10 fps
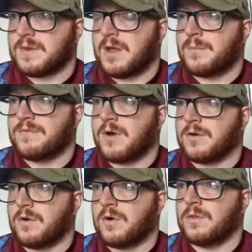And we've
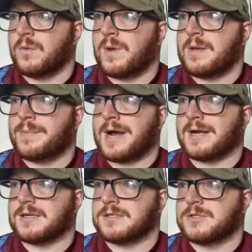gone all the way back
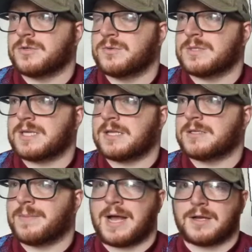to
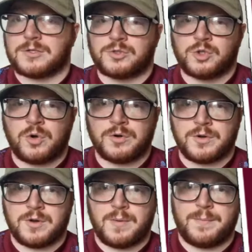centre-back
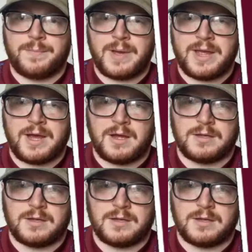Jordan Bayer.